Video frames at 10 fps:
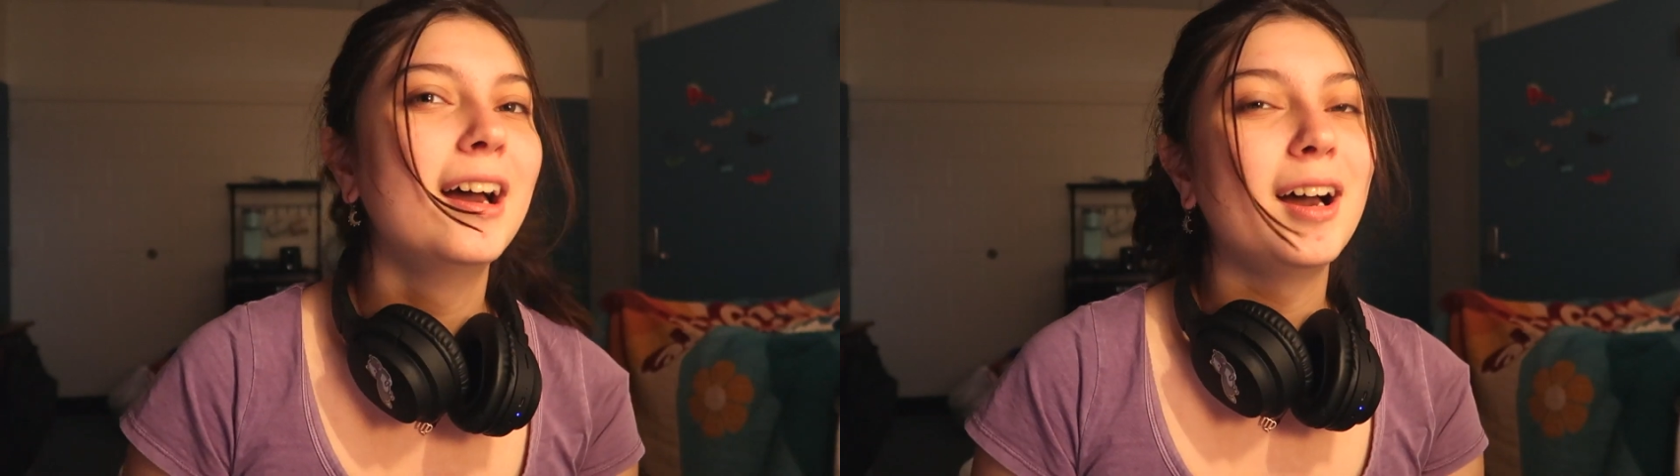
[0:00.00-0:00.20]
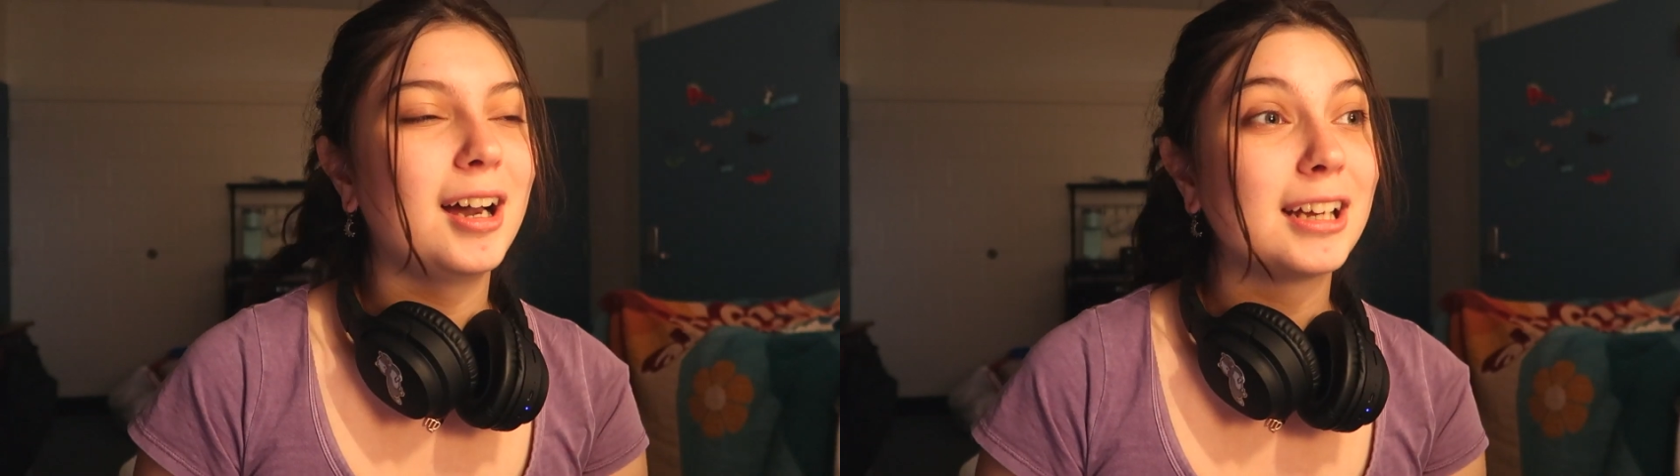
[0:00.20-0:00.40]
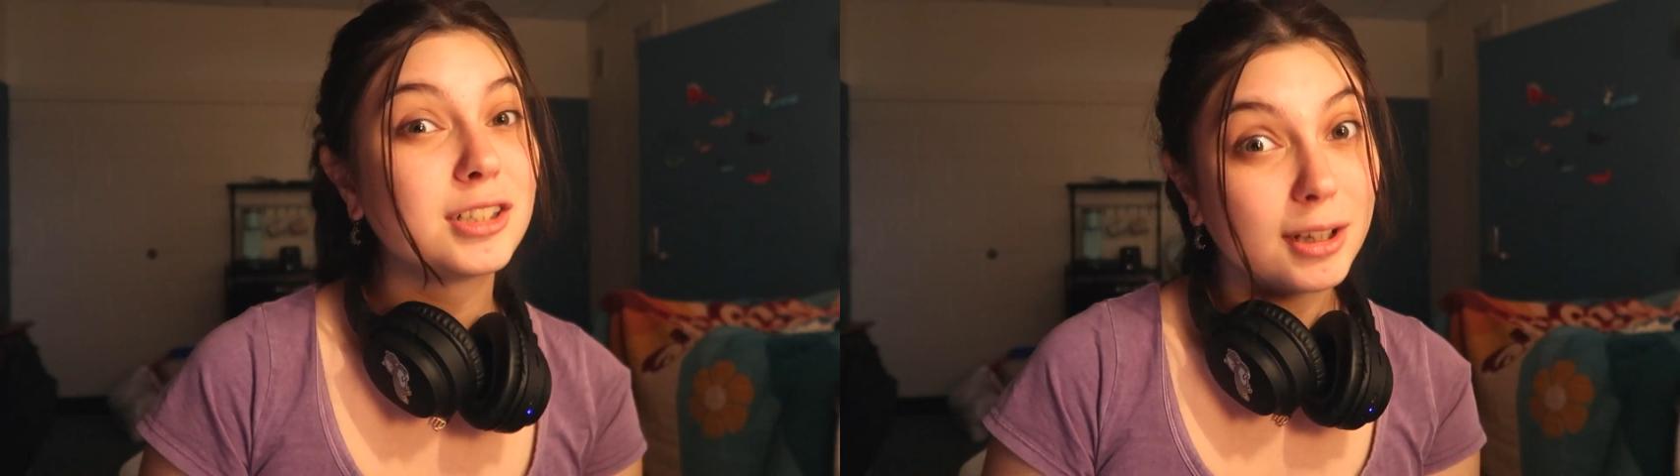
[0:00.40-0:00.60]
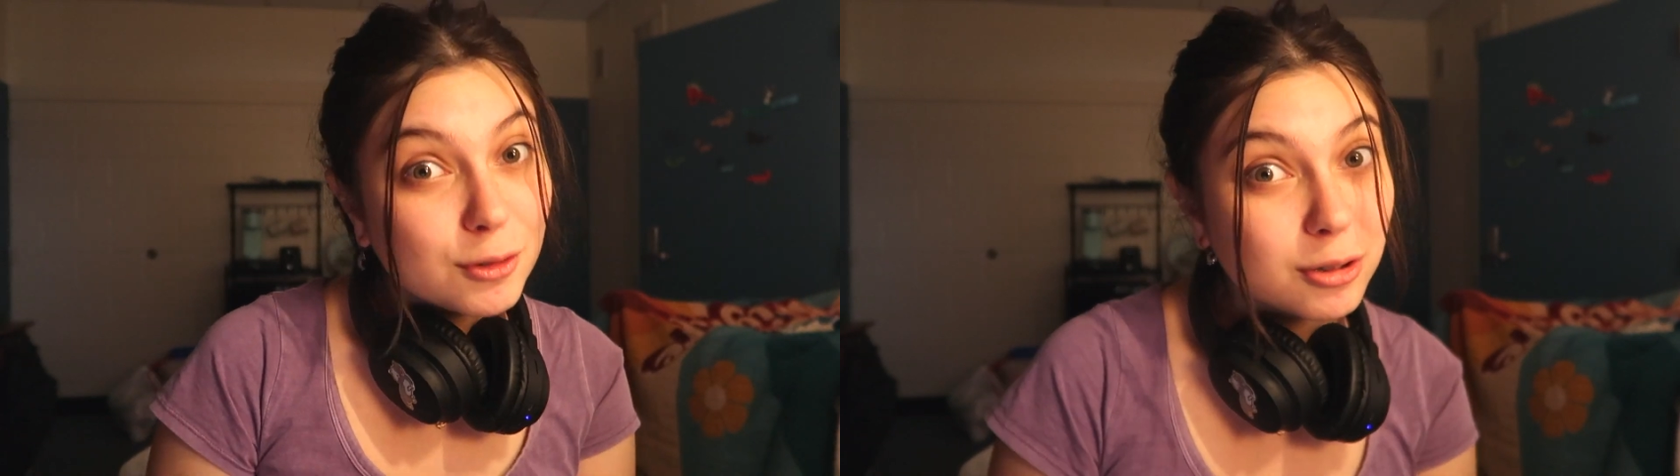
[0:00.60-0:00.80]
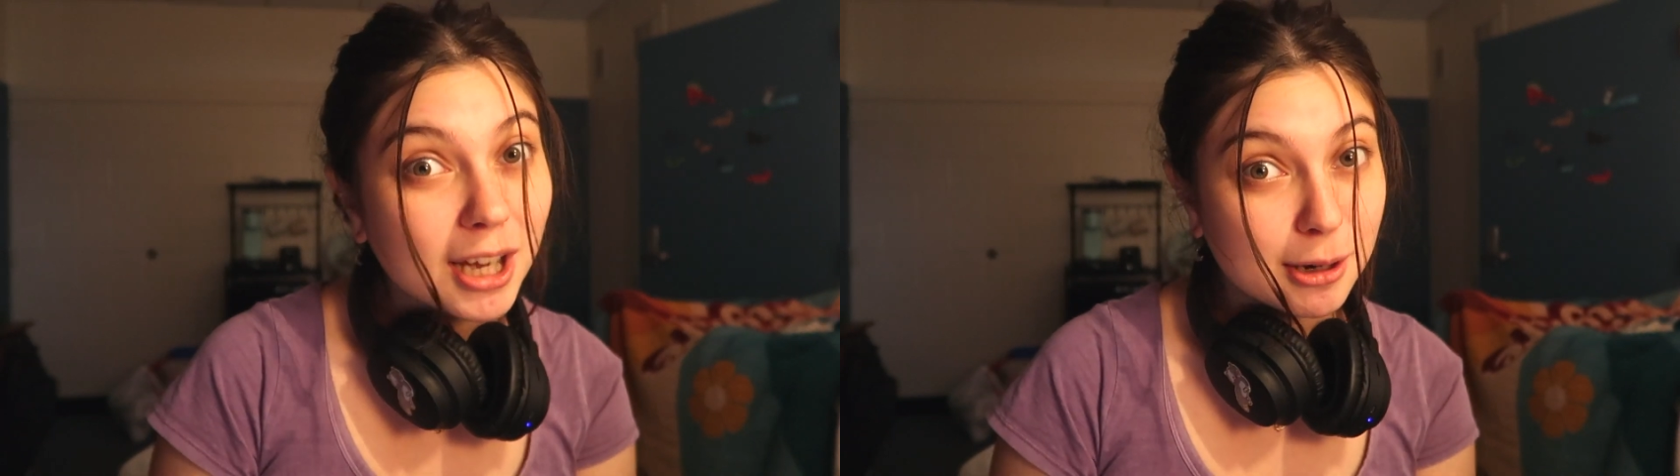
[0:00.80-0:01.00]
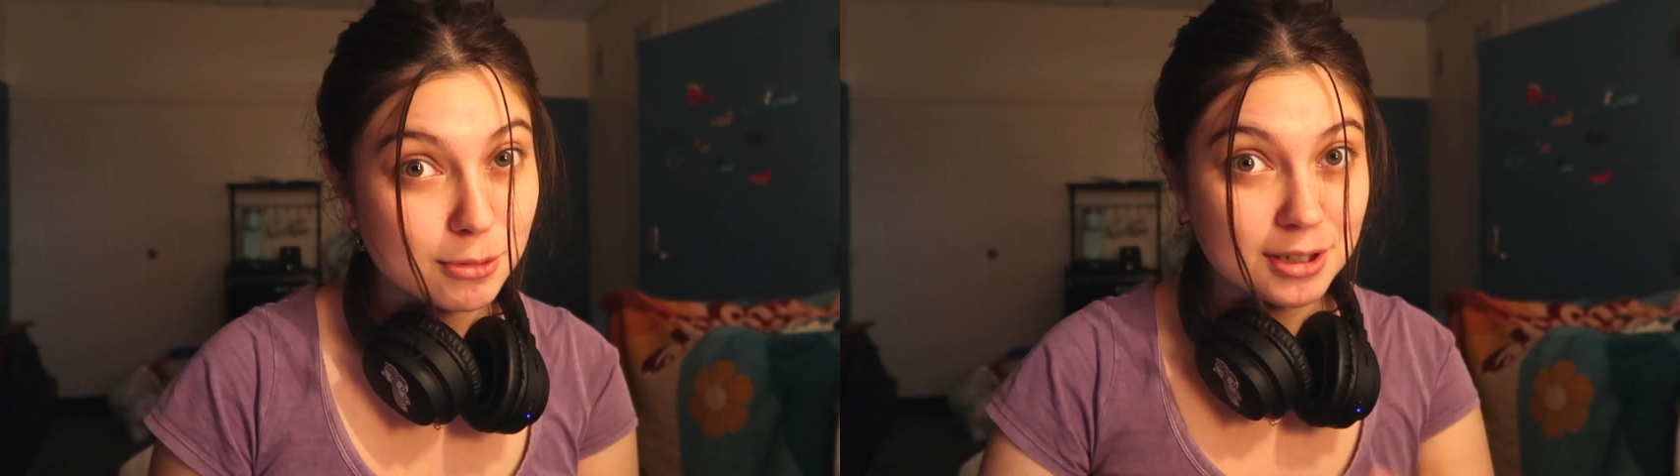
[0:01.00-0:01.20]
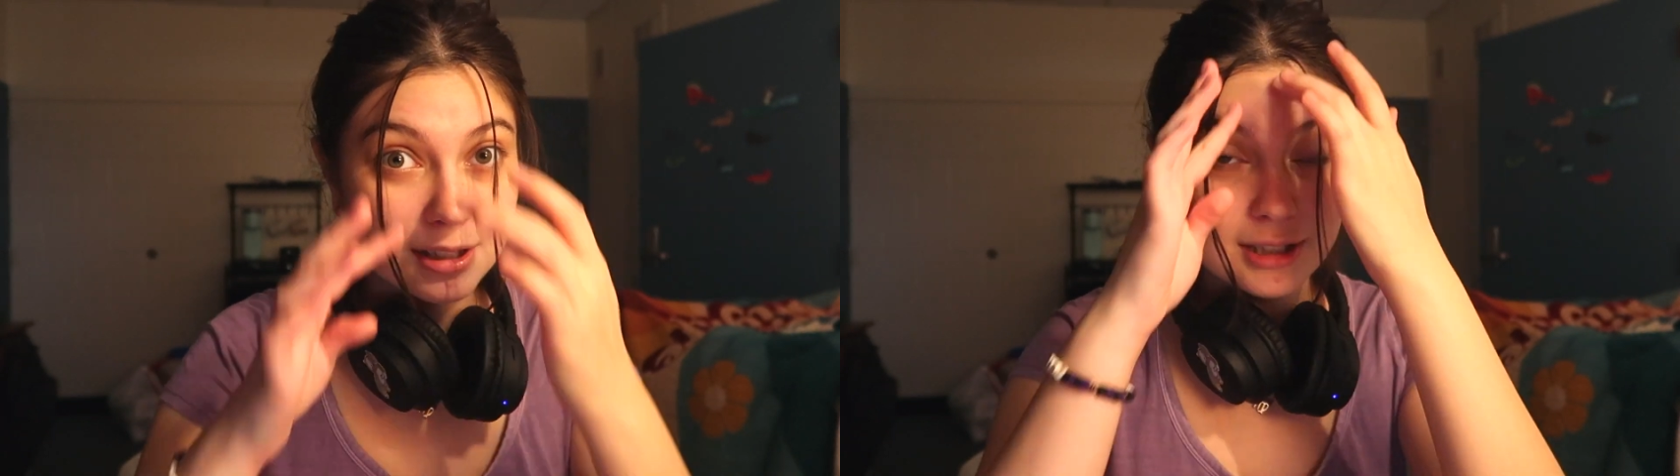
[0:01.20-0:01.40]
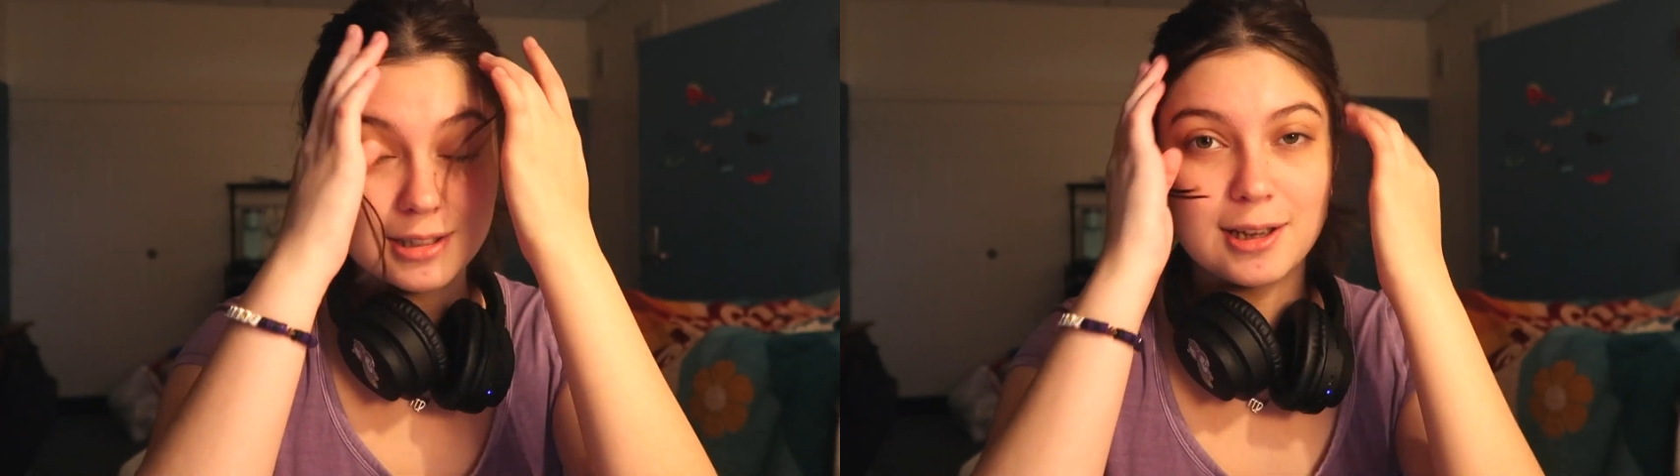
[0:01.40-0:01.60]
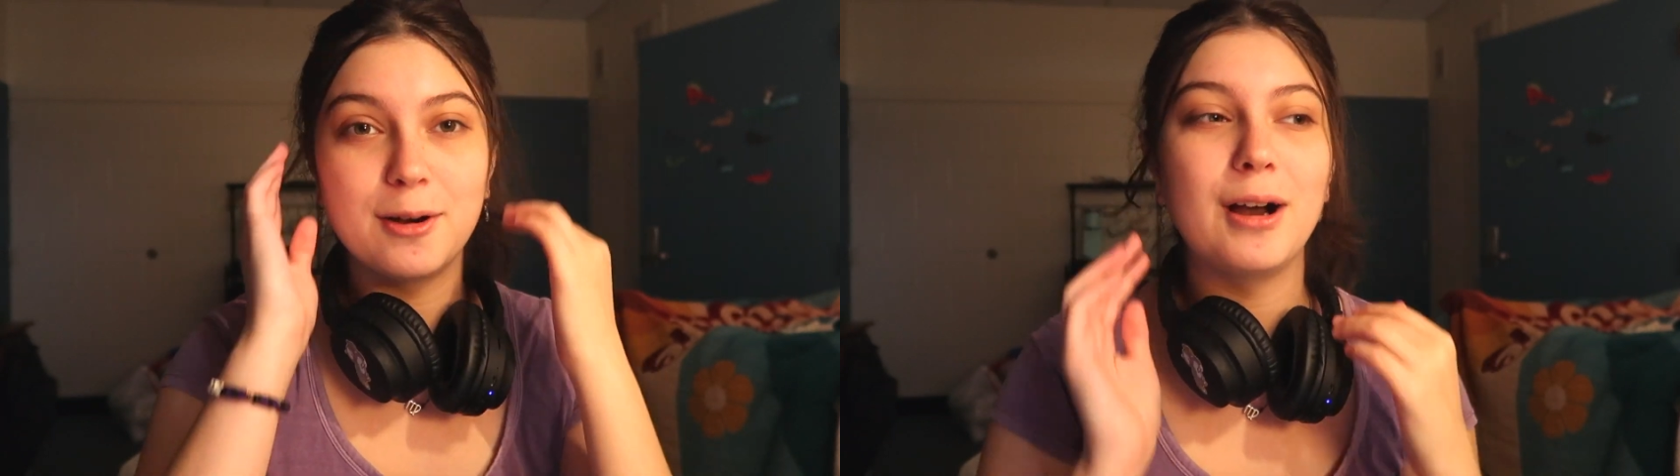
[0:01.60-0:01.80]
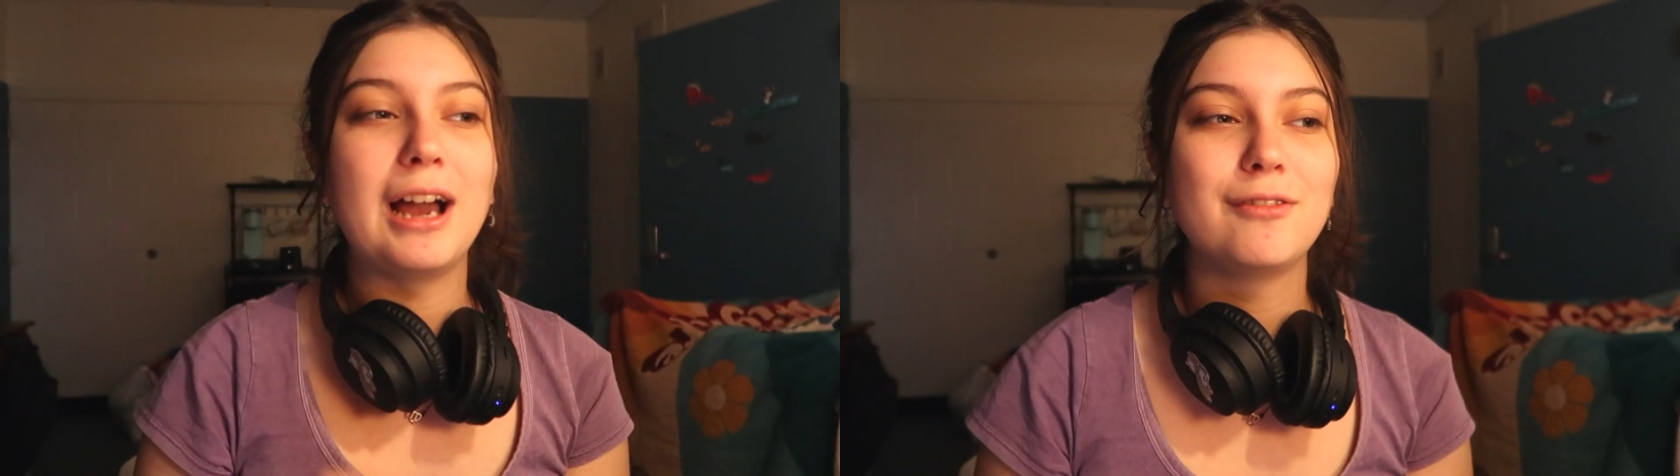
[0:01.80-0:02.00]
I actually have two cameras,
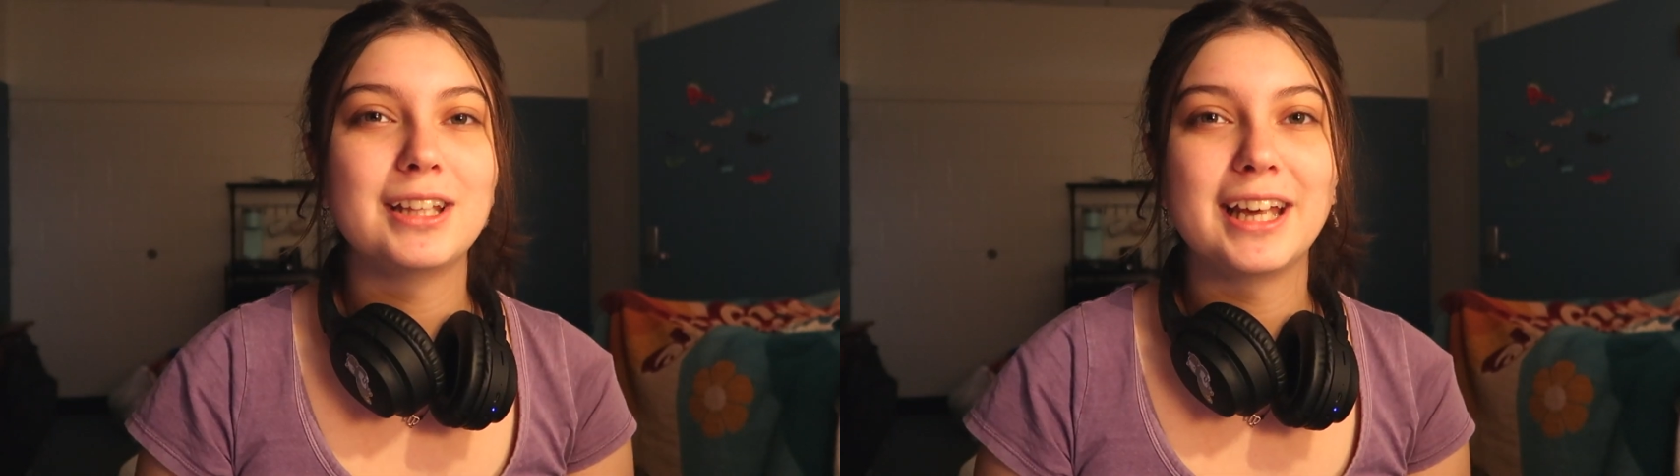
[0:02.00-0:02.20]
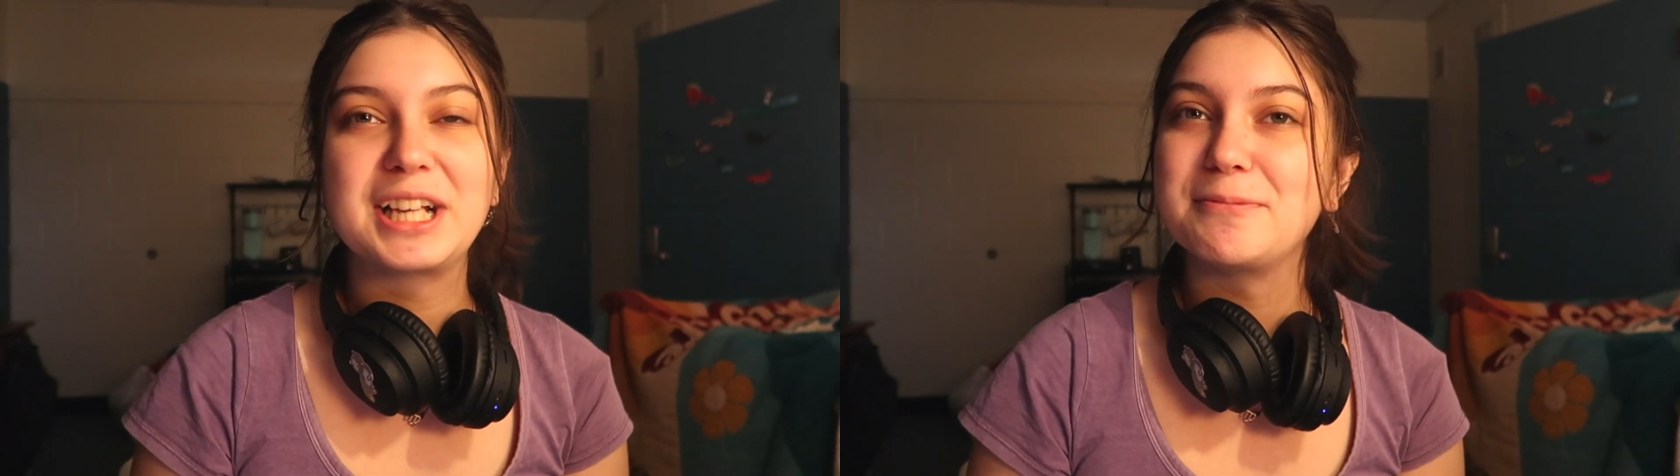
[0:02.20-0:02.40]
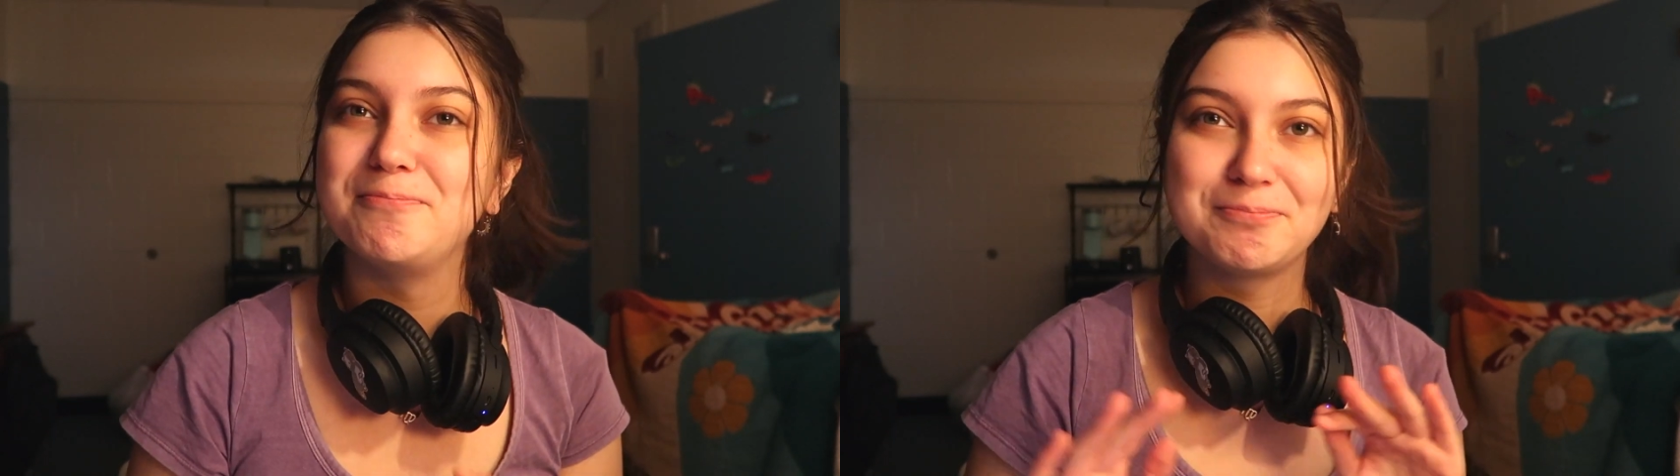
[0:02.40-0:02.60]
so I feel like